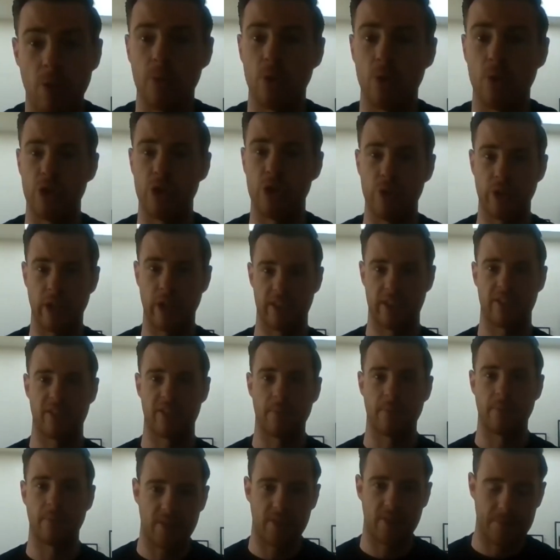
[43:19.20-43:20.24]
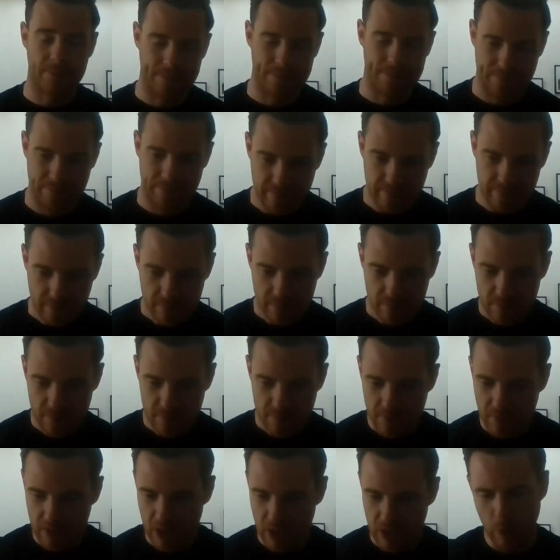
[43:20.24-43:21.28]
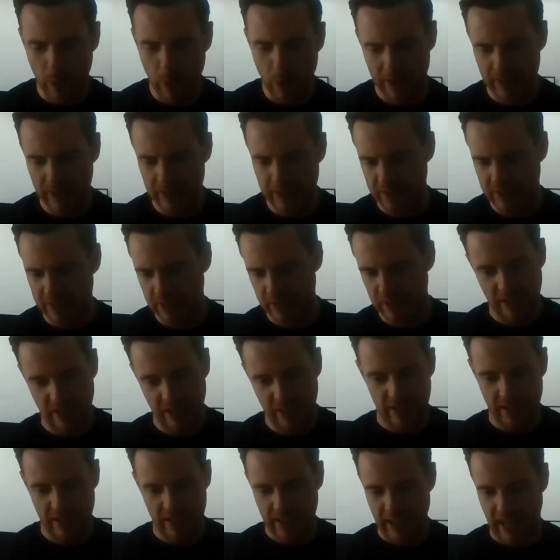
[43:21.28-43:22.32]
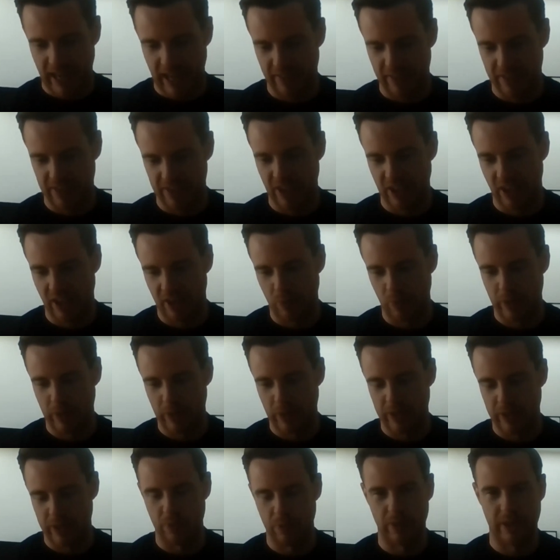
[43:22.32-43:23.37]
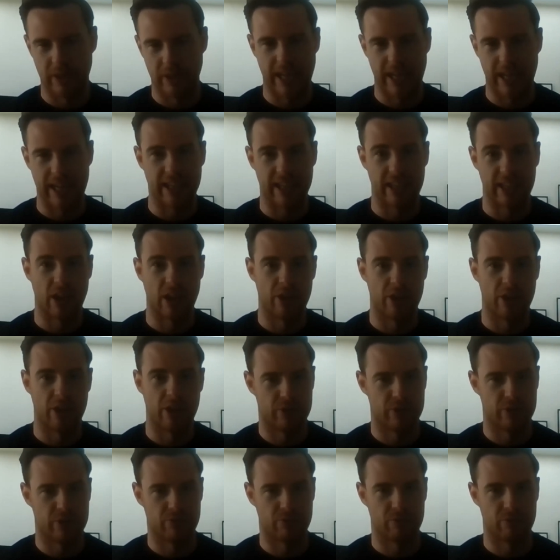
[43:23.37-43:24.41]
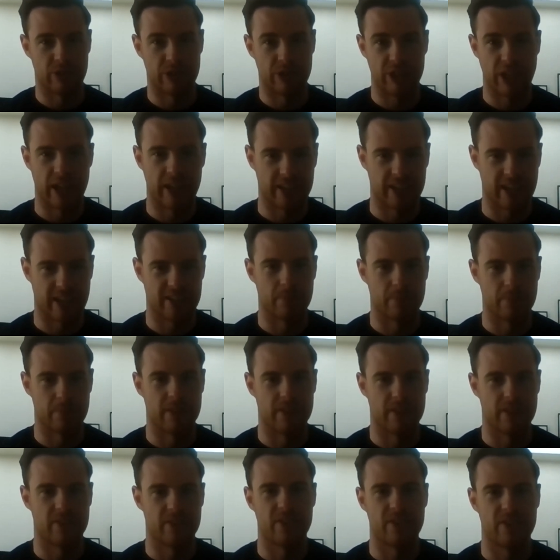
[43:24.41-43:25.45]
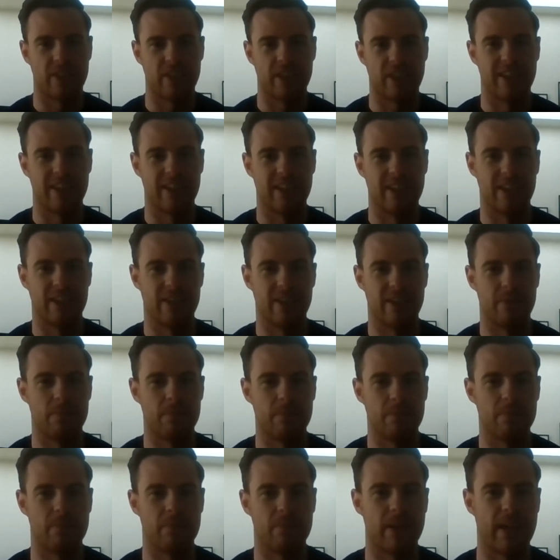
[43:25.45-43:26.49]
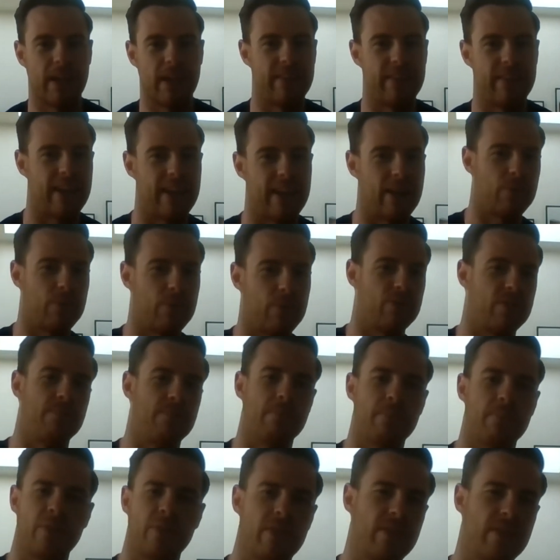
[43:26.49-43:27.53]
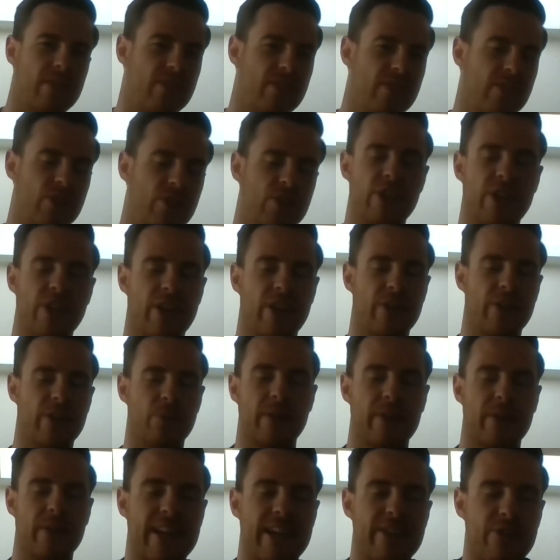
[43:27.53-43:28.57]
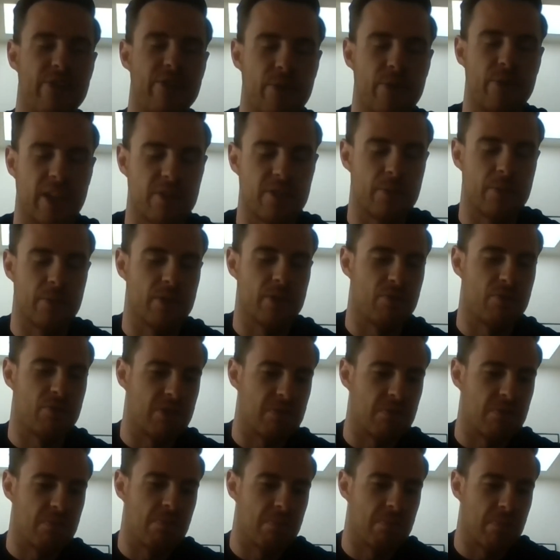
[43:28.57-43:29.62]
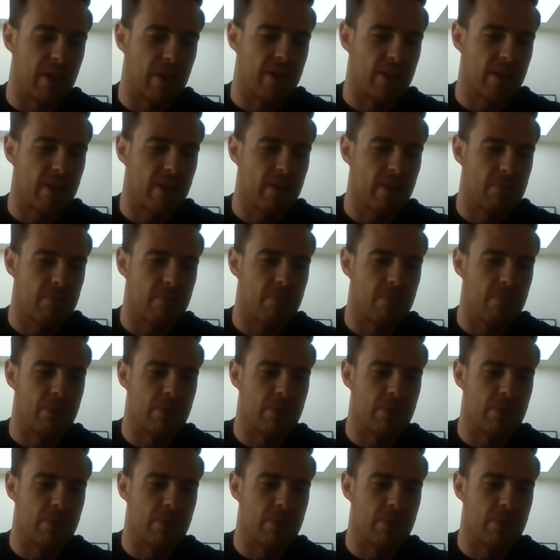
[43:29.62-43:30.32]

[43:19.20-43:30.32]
new customers, whereas at the start we were getting loads of return customers, and that was, you know, we were getting new customers, but majority returning.